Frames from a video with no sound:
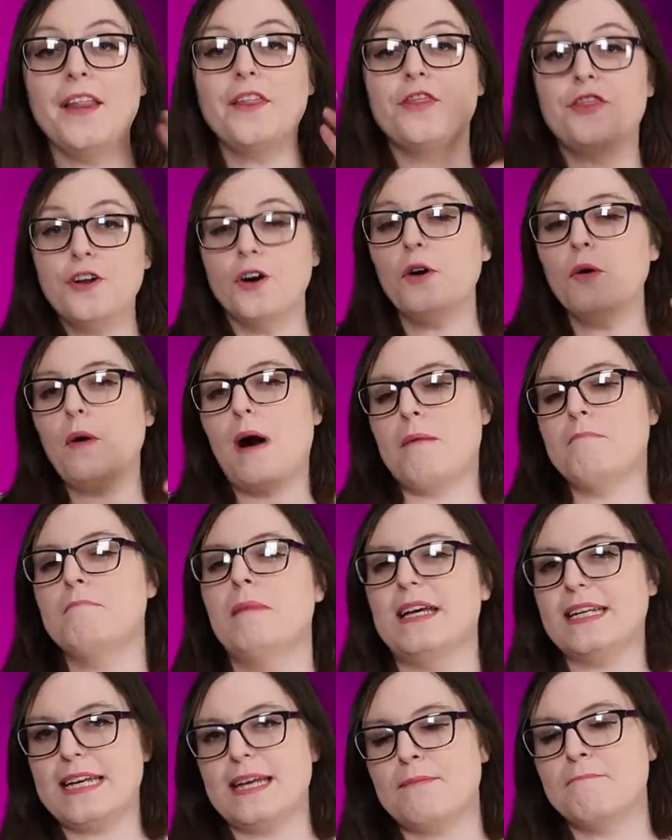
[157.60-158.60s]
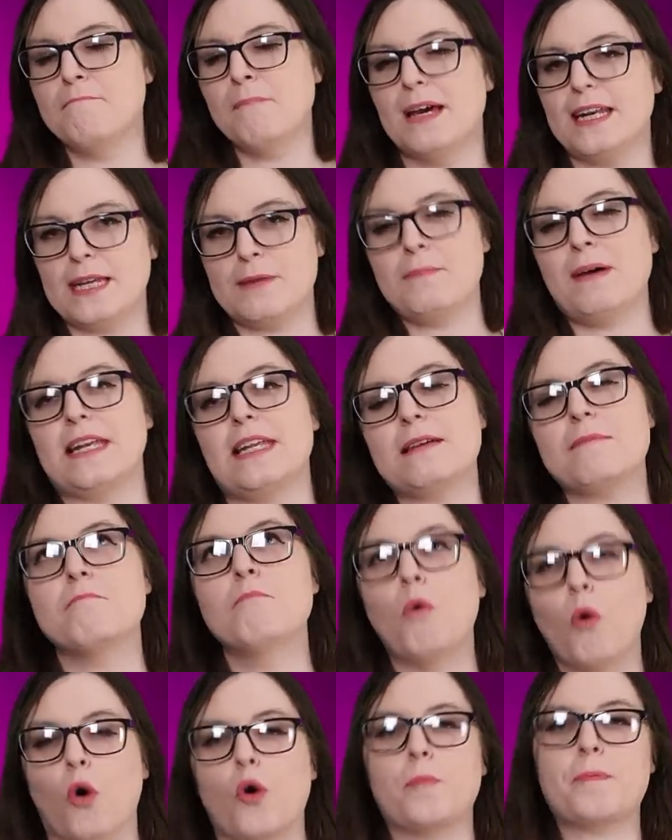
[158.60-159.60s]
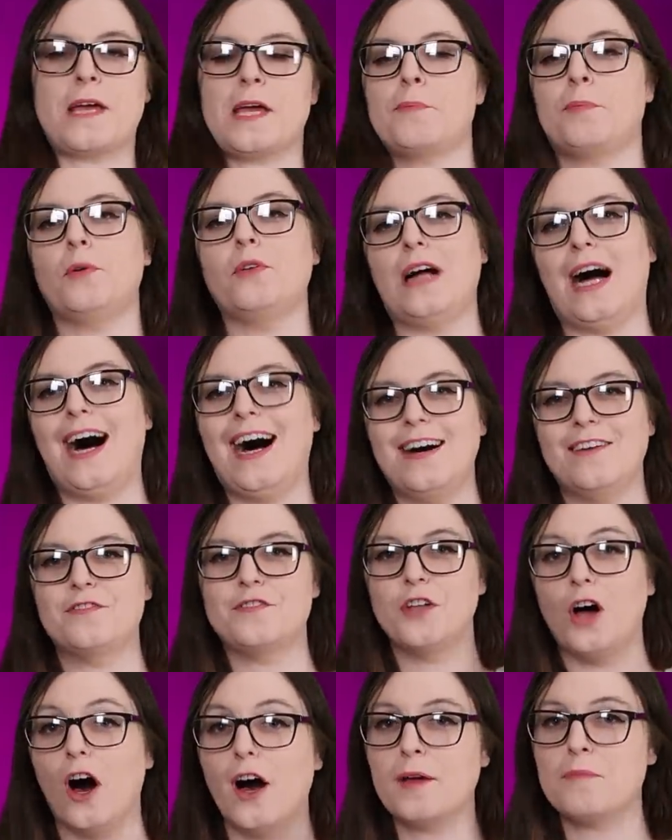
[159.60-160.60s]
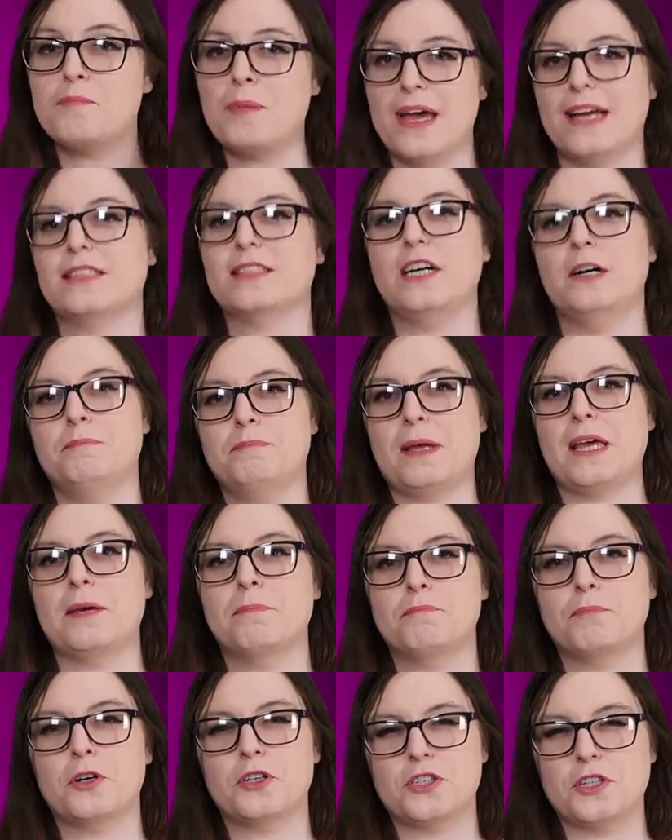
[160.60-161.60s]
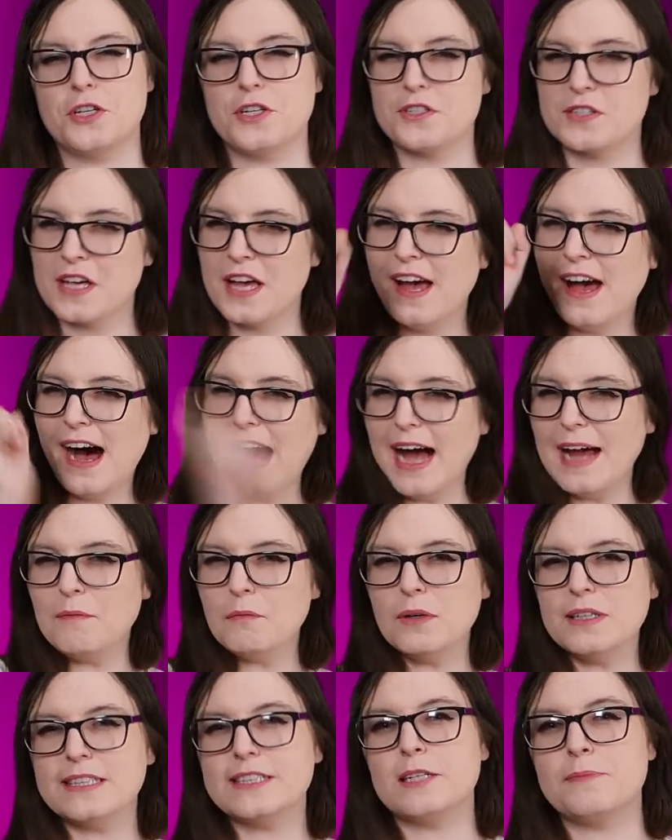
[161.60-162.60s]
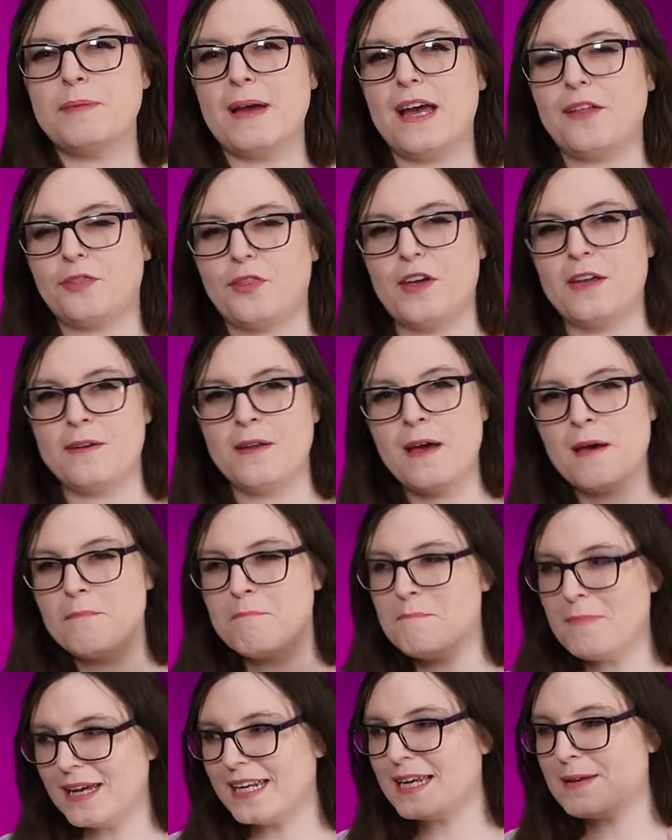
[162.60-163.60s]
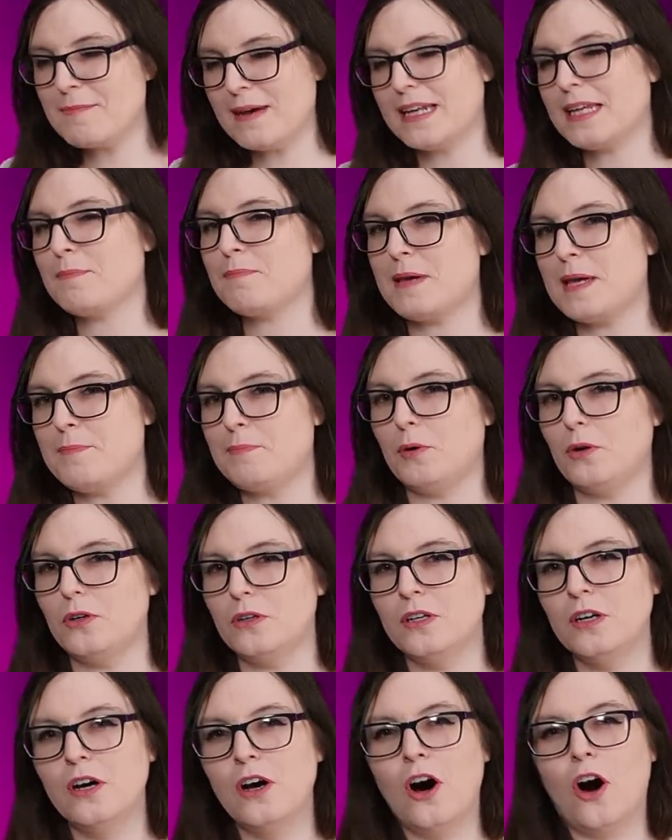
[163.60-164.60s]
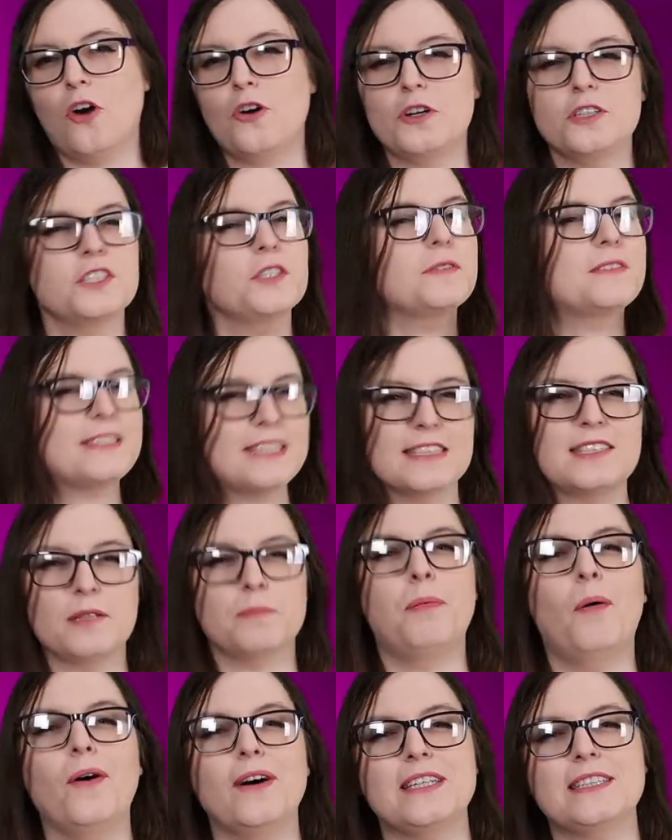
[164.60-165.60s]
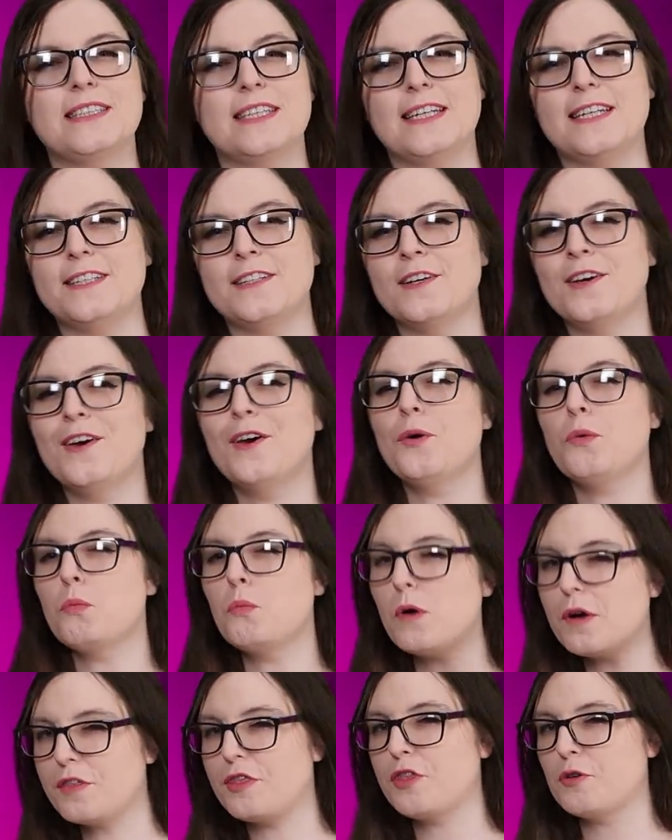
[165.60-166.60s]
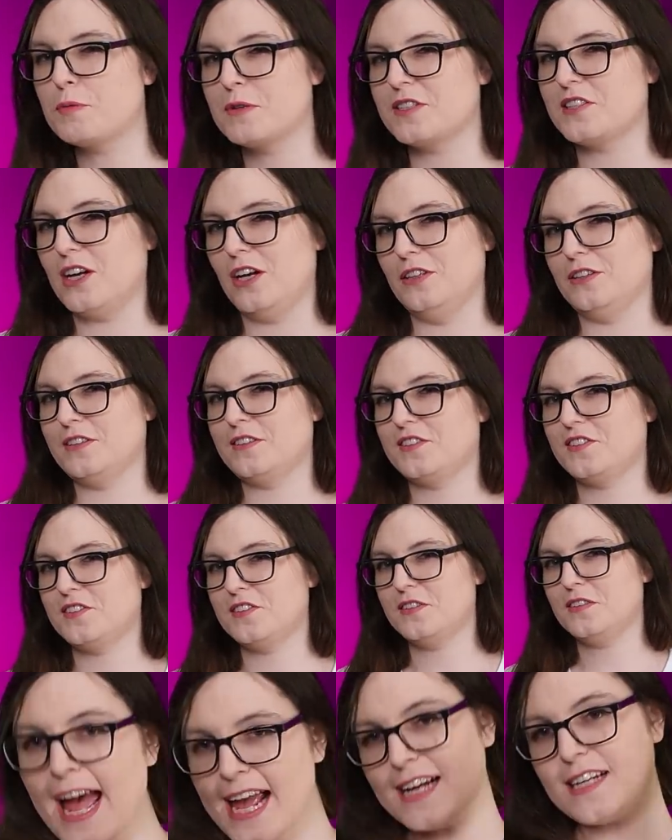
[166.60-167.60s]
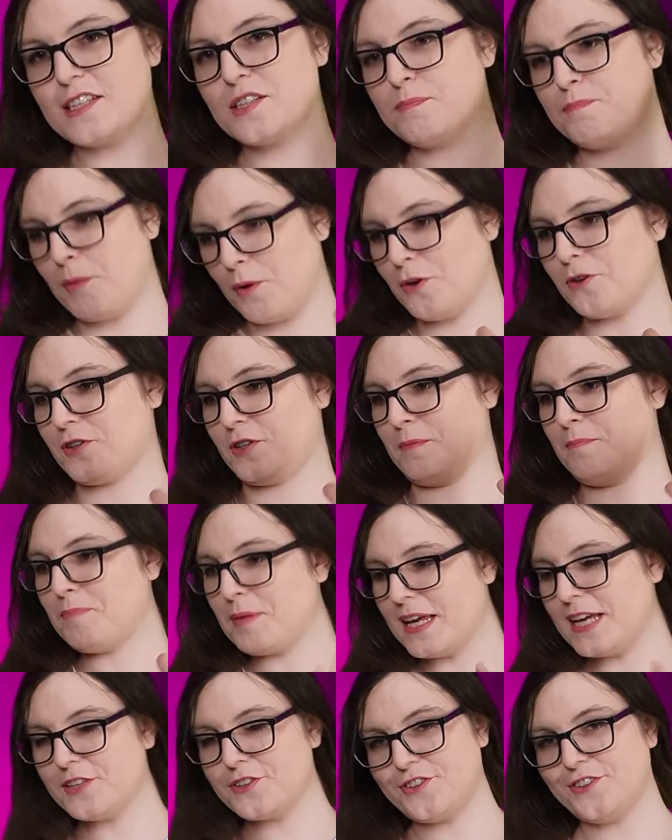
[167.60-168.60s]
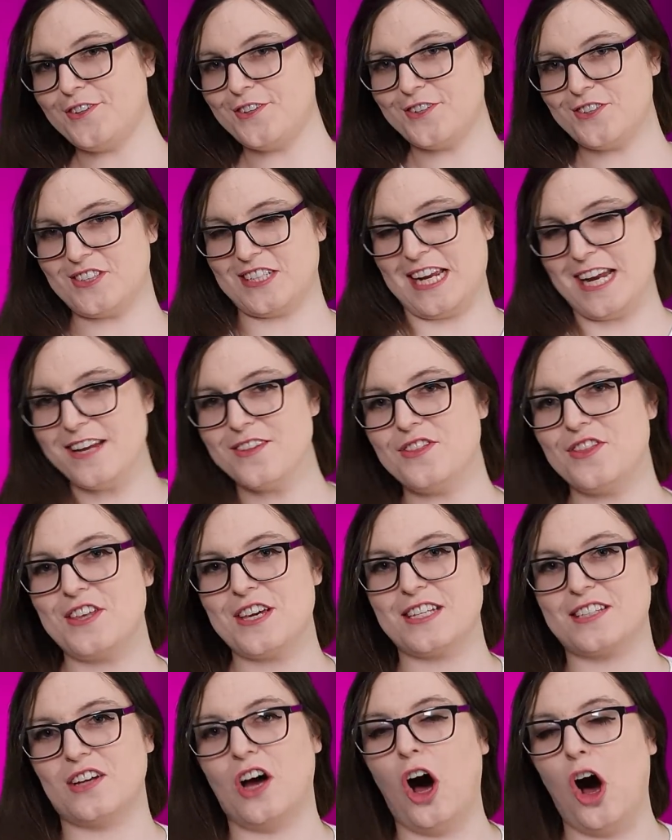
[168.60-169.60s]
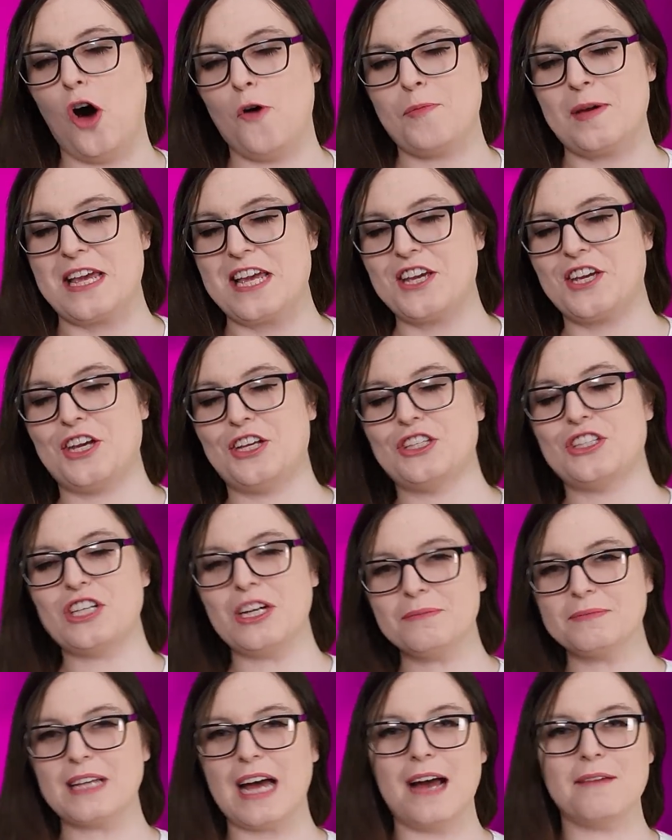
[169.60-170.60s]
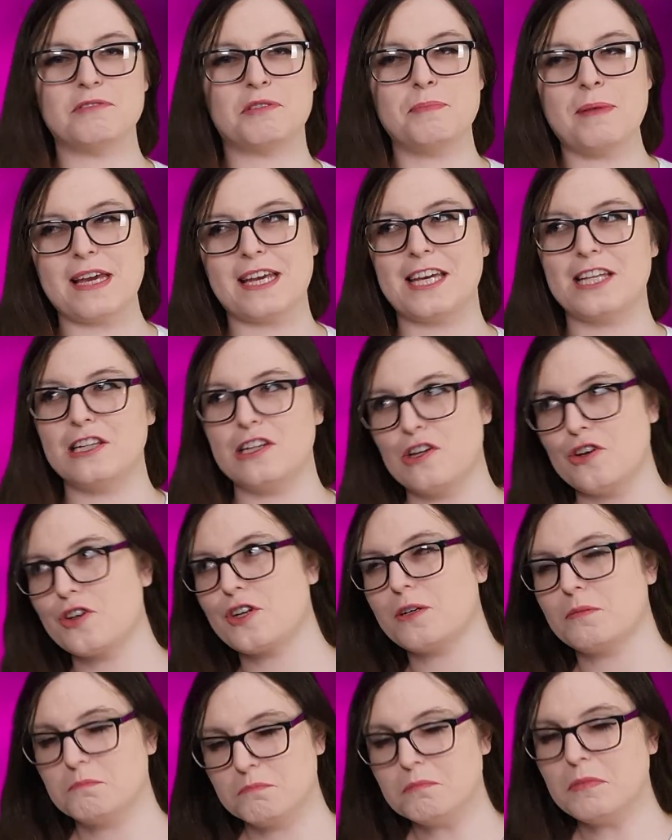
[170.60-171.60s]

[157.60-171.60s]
And though many, many, many more people have now picked up paintbrushes, I'm willing to bet that many, many people are also disappointed with the results. Expert painters in this hobby can sometimes make it look